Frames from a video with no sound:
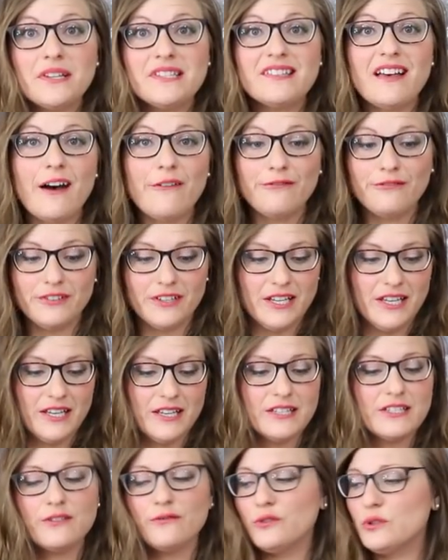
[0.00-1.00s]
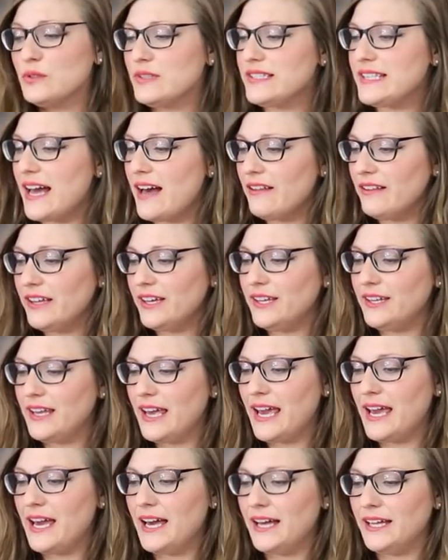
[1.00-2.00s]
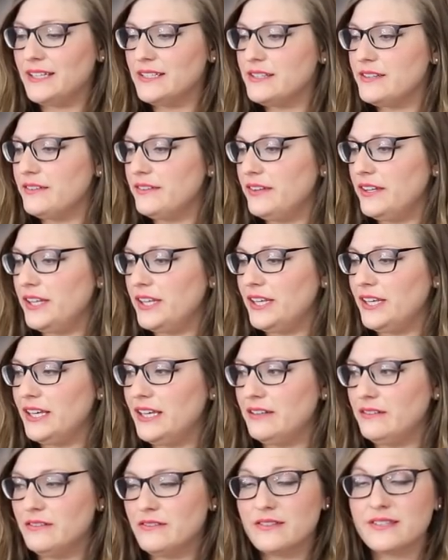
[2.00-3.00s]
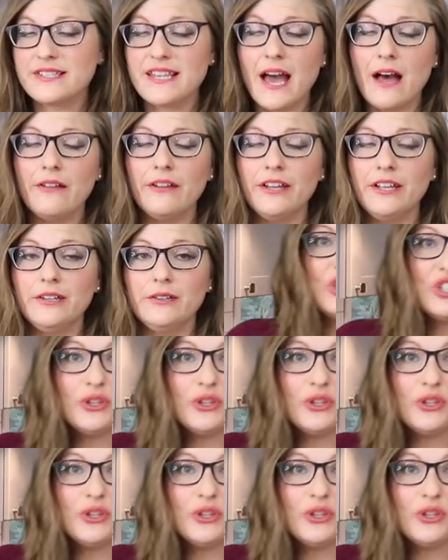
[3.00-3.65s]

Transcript: what's left is the fruit salad and the salad.